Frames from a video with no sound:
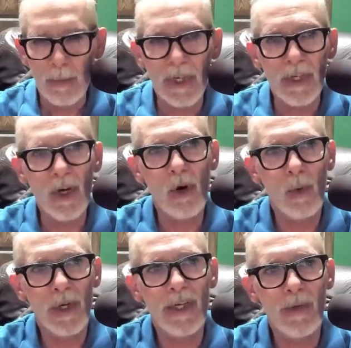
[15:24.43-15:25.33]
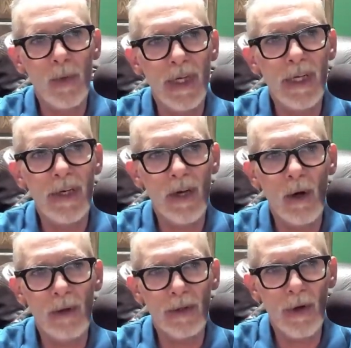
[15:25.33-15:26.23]
But no, we need an
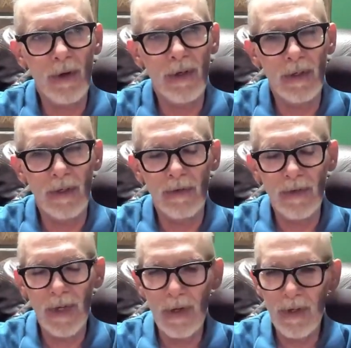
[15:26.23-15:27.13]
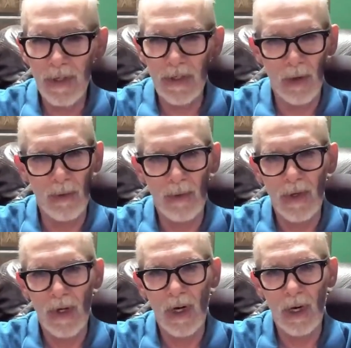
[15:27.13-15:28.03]
alternative. No, you don't.
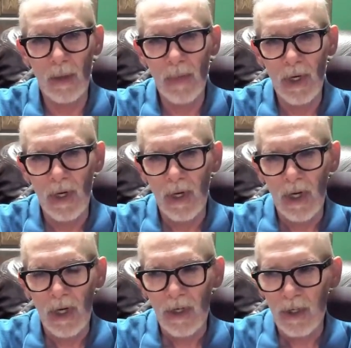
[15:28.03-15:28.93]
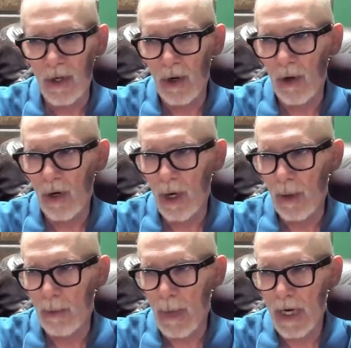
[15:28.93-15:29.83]

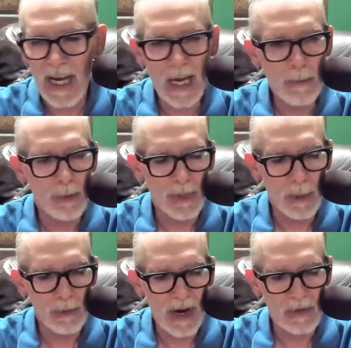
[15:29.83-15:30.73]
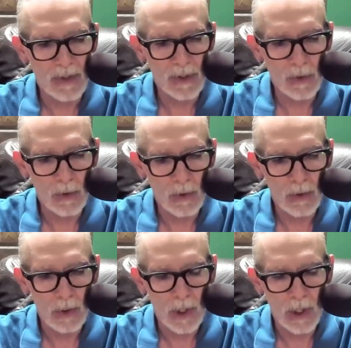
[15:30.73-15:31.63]
My dad put me in private
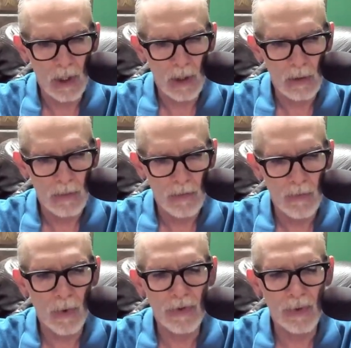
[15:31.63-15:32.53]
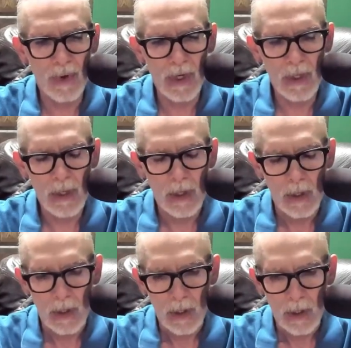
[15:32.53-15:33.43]
school, fourth grade.
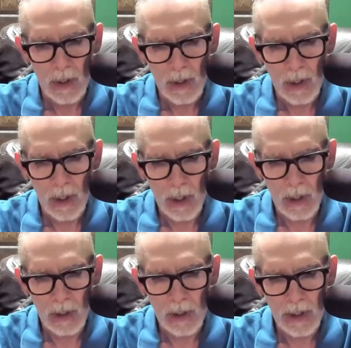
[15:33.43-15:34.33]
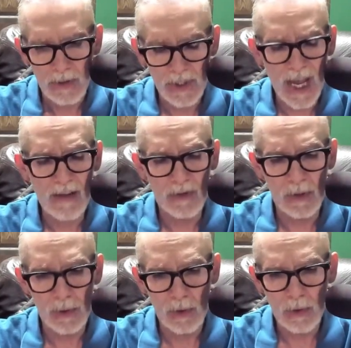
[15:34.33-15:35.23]
It was a Catholic
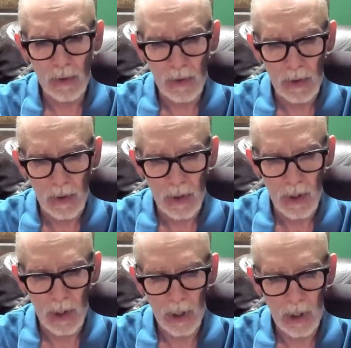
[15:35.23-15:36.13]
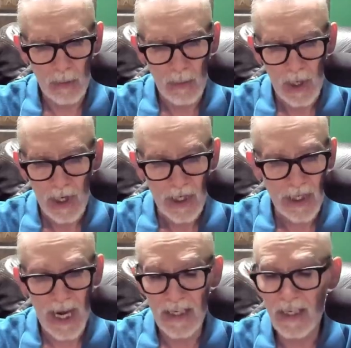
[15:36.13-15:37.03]
school.
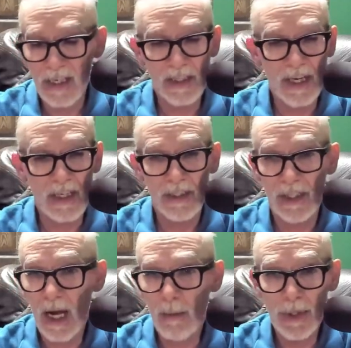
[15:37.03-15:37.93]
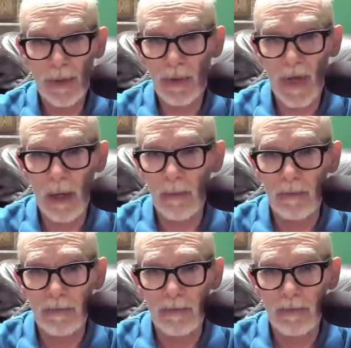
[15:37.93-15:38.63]
He had to get a second job to do that,